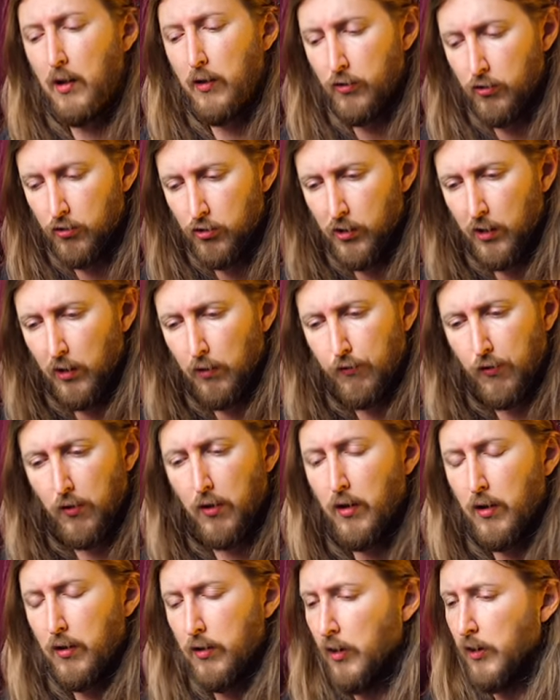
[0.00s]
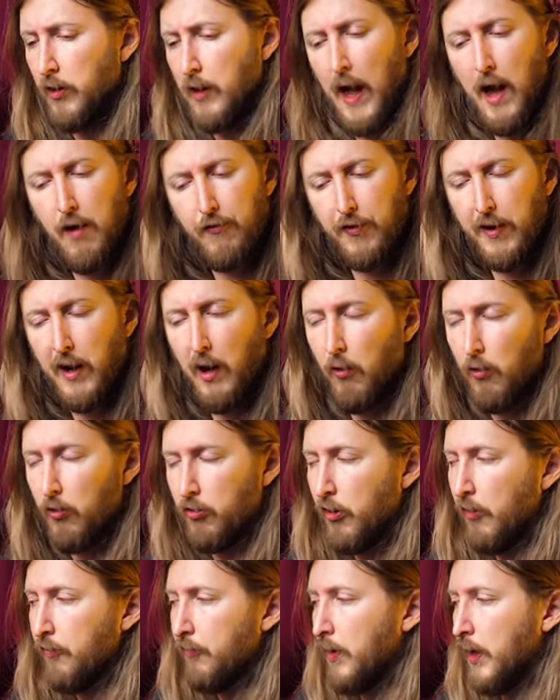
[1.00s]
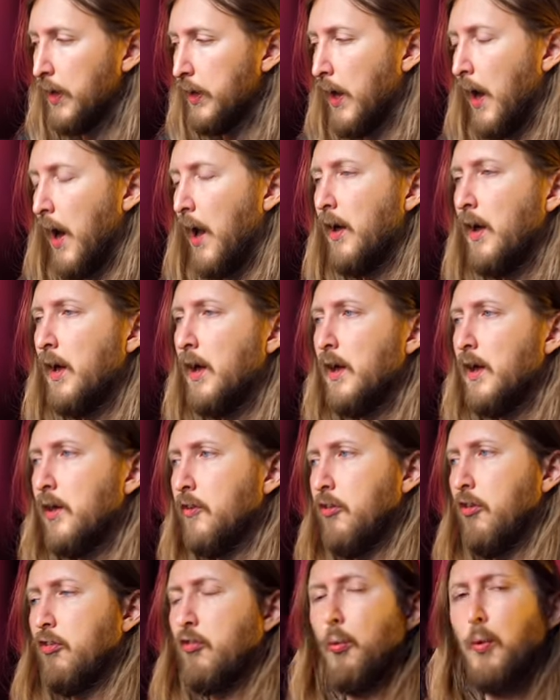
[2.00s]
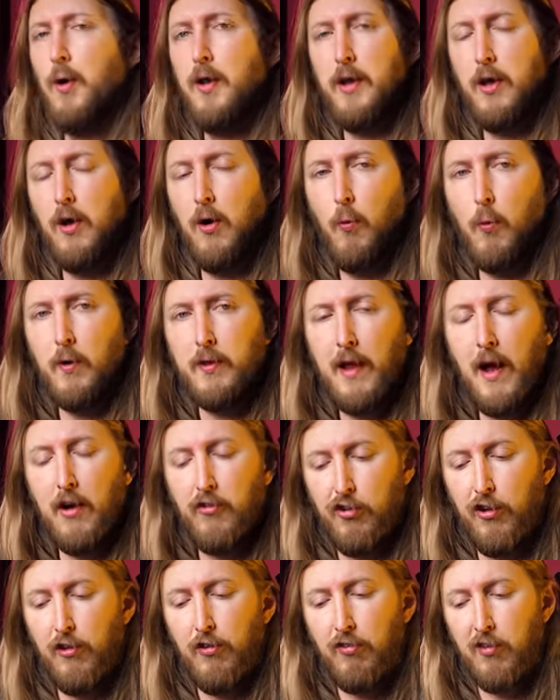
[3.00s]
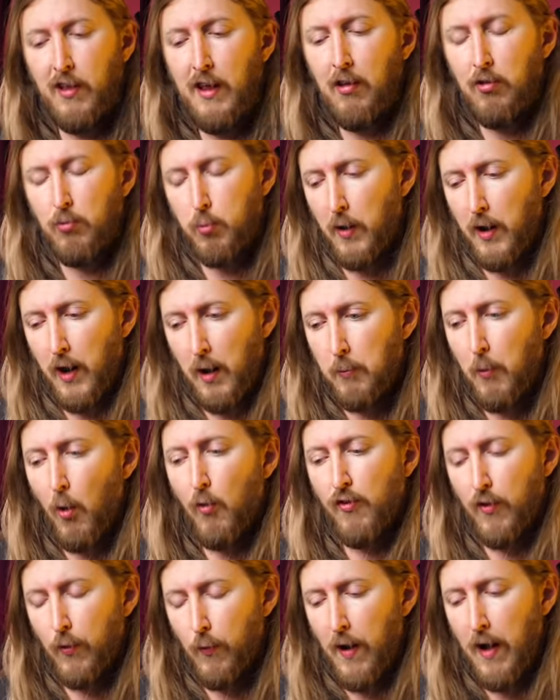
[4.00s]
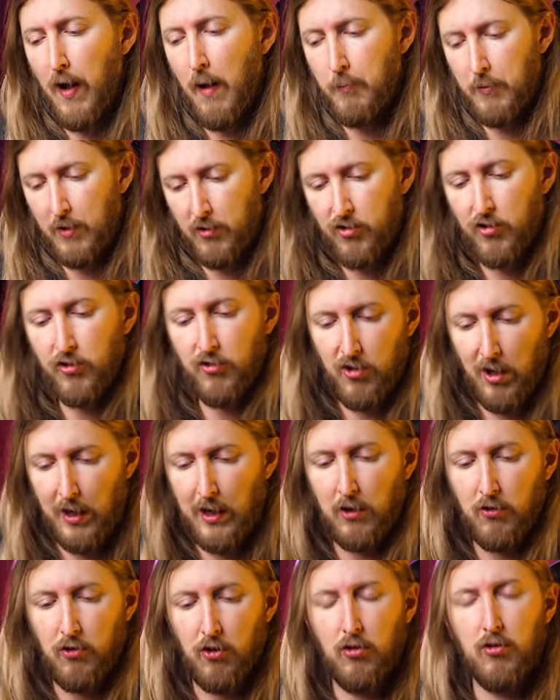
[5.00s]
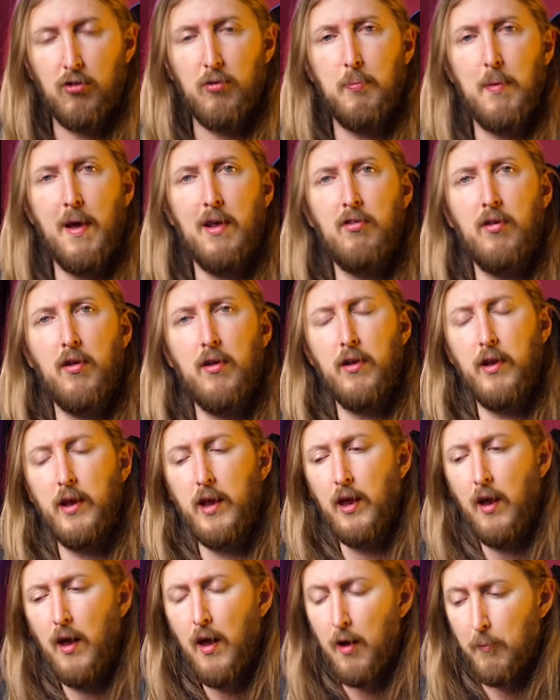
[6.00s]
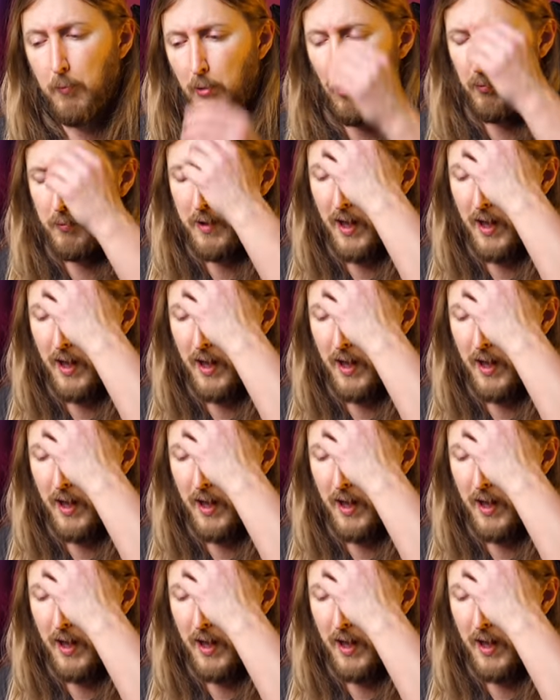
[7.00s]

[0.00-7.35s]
and chill for half an hour or something like that. She's really good with that. She sees when I'm overwhelmed and she can just basically pull me